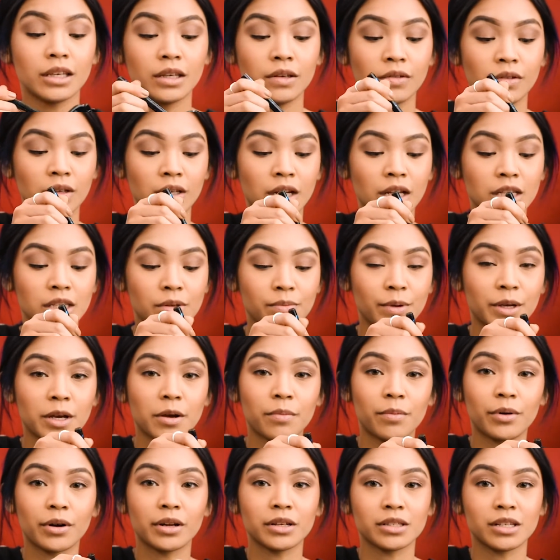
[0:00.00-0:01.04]
even as a
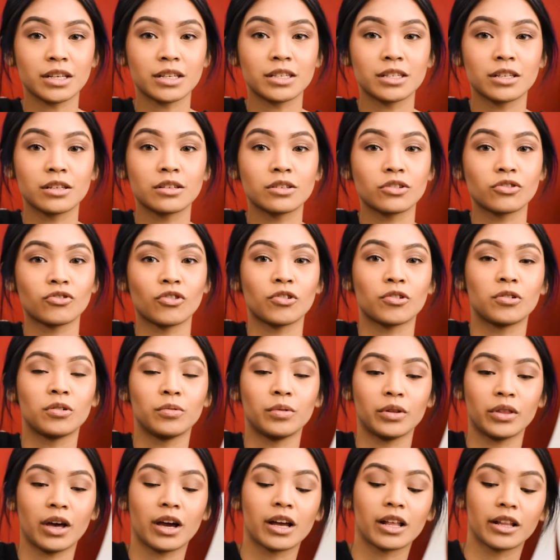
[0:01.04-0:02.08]
makeup artist, I still struggle
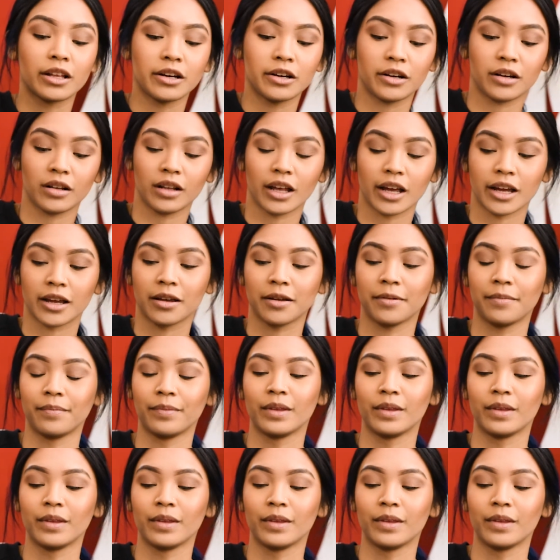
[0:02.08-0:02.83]
with eyeliner, like